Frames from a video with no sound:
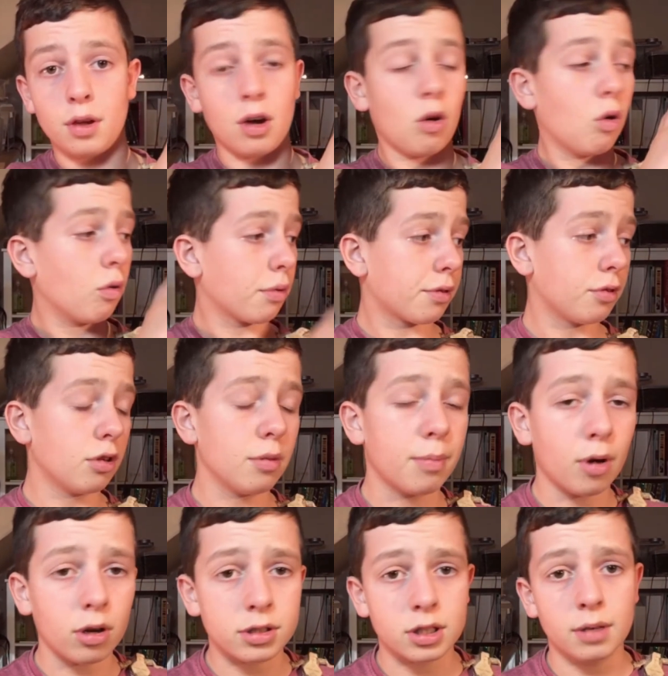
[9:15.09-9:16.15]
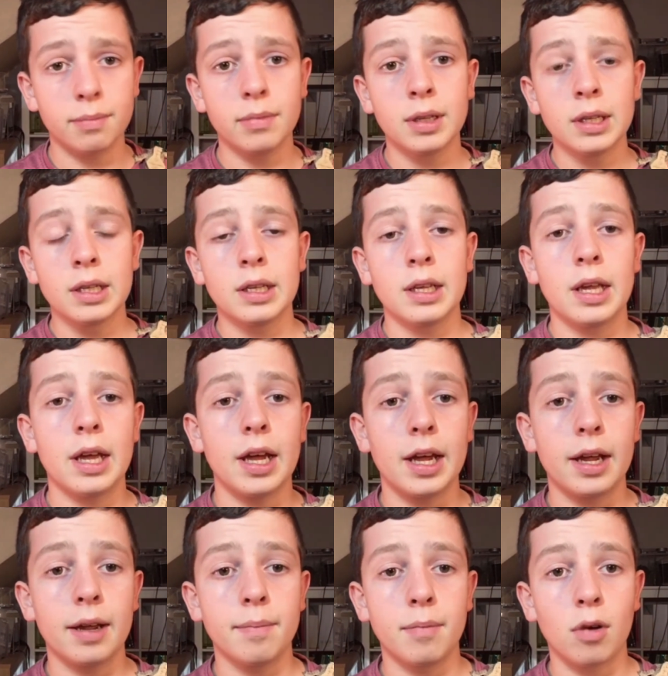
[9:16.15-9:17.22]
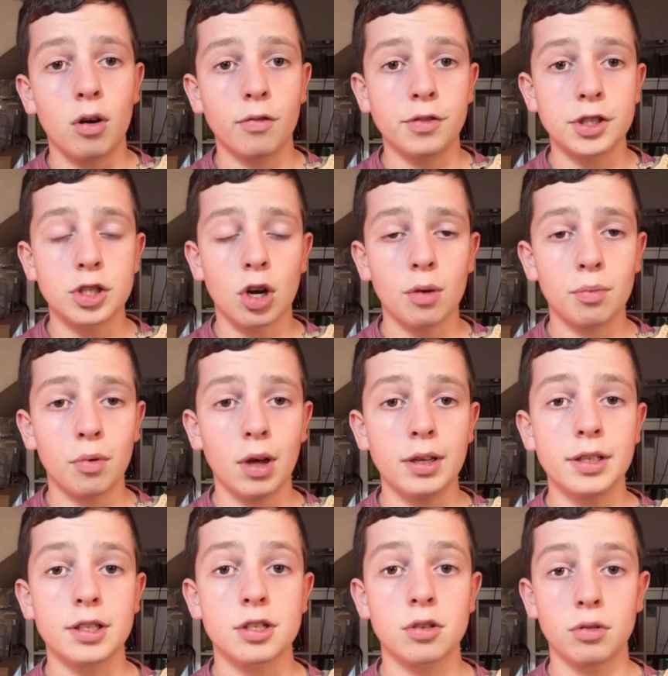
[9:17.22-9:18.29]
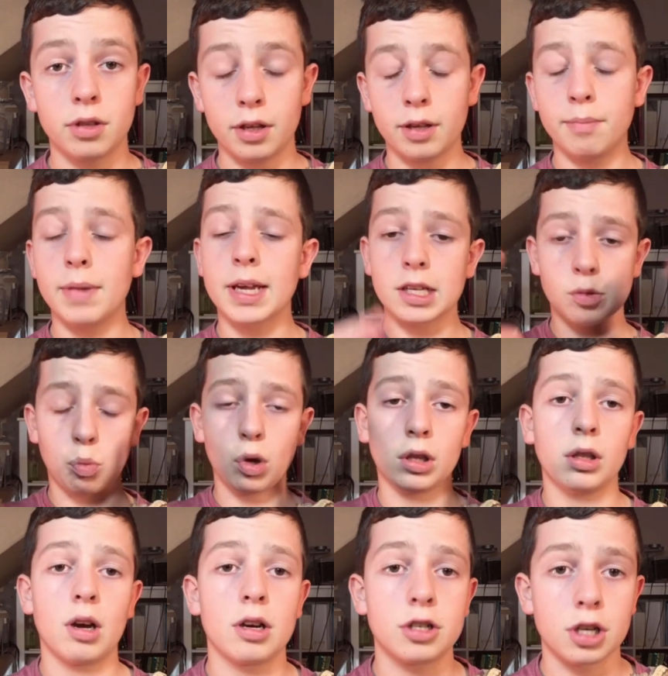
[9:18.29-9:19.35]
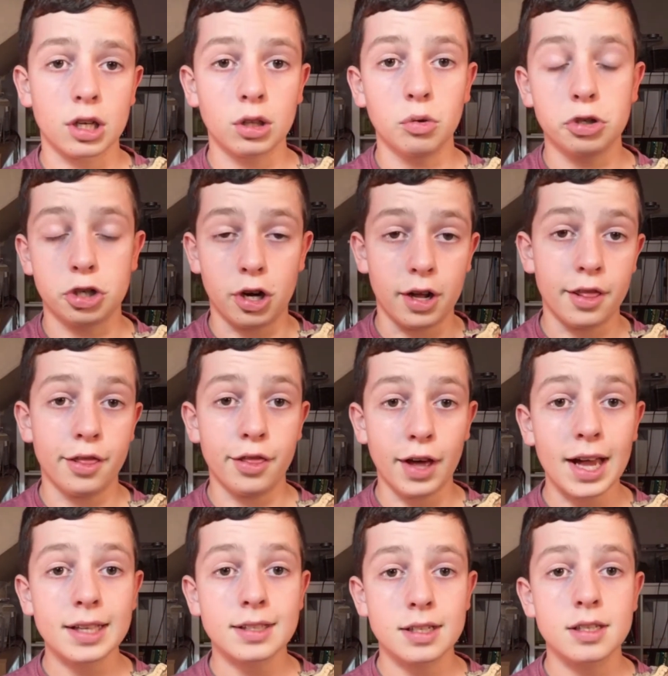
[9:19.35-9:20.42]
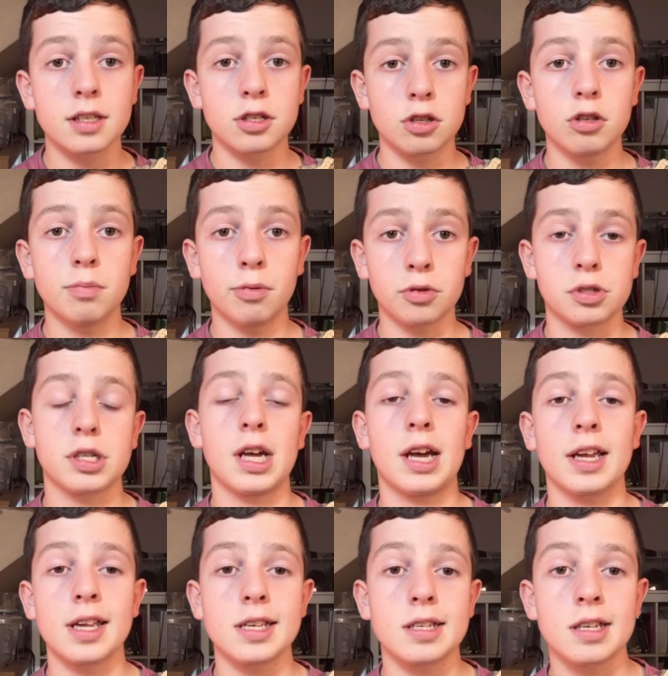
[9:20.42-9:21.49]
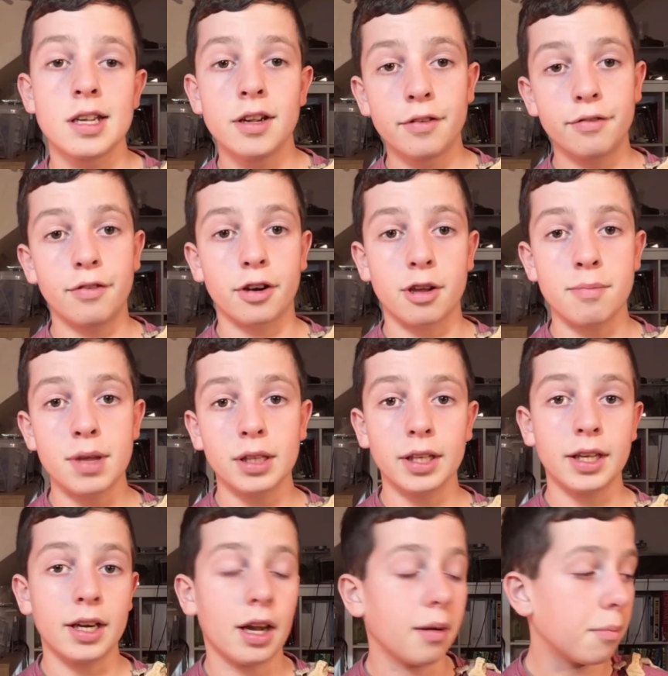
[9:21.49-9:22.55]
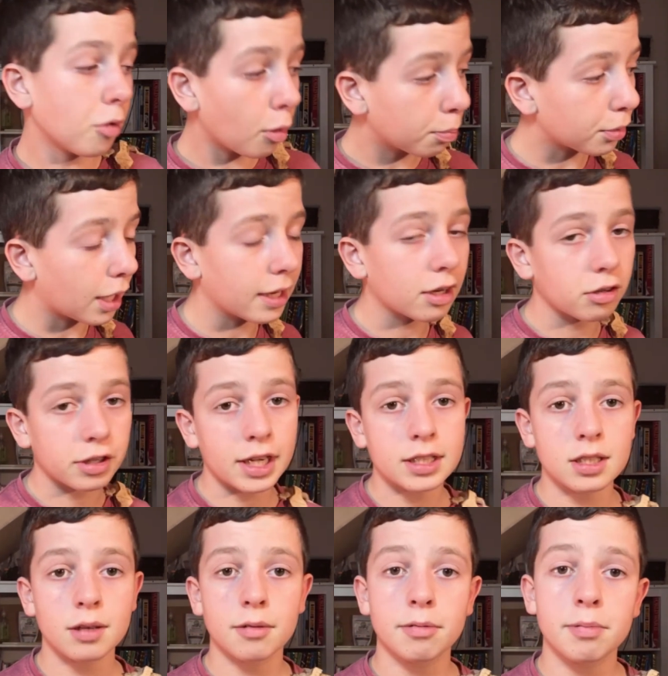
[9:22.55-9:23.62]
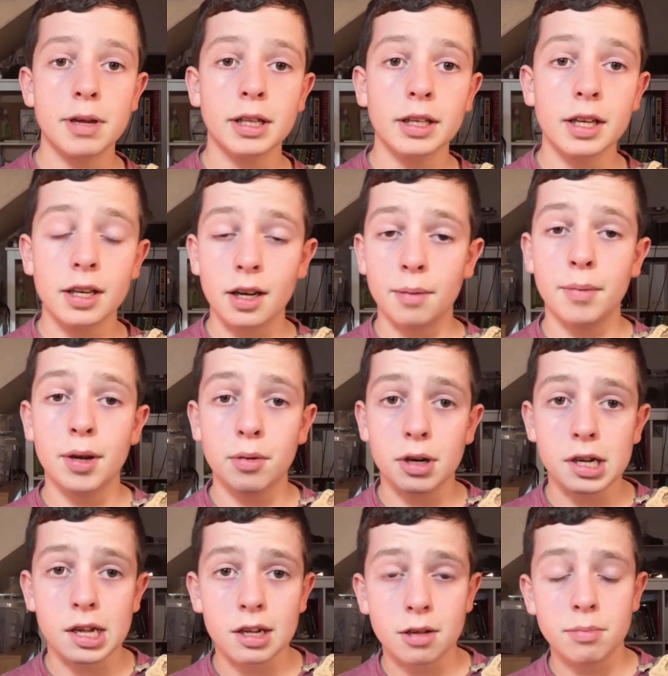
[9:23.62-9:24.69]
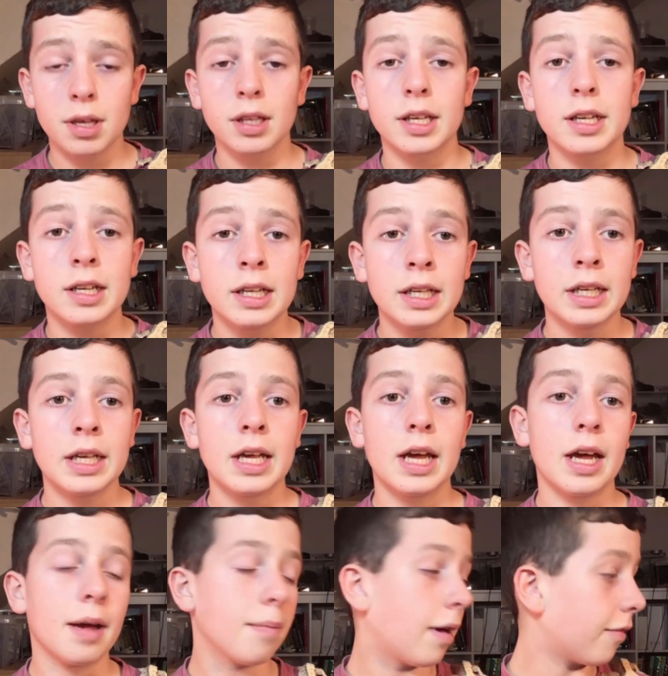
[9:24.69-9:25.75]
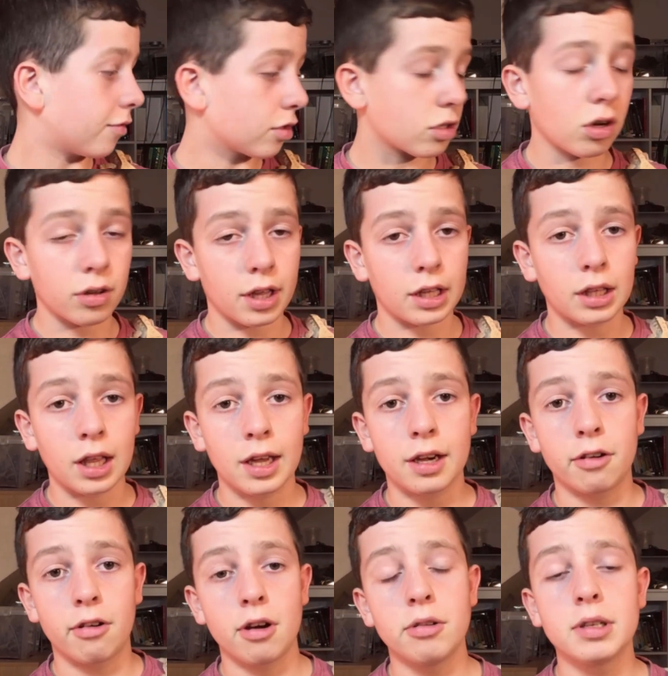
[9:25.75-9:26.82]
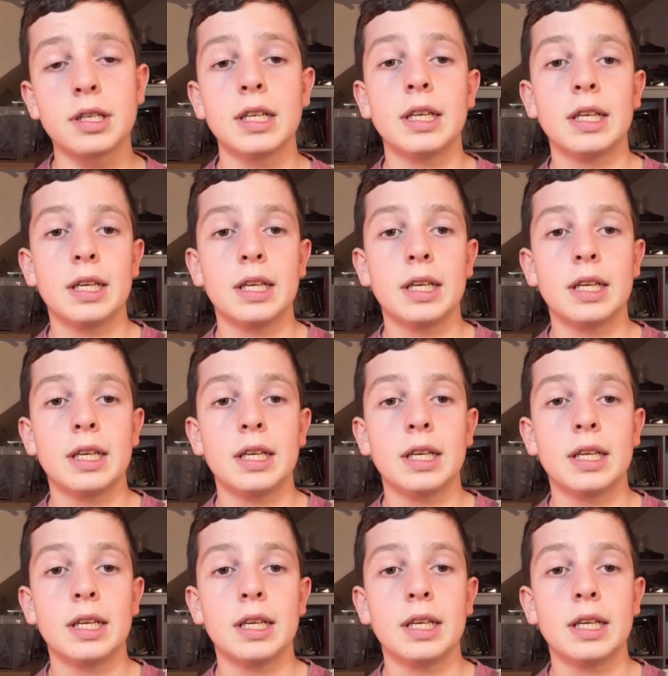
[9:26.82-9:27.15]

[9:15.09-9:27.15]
a hole through the bottom of the top one, so that it makes one large enclosure. That is the suitable size for a chameleon, and I'm not planning on getting a chameleon. I may well get a chameleon. I've just got that lying around.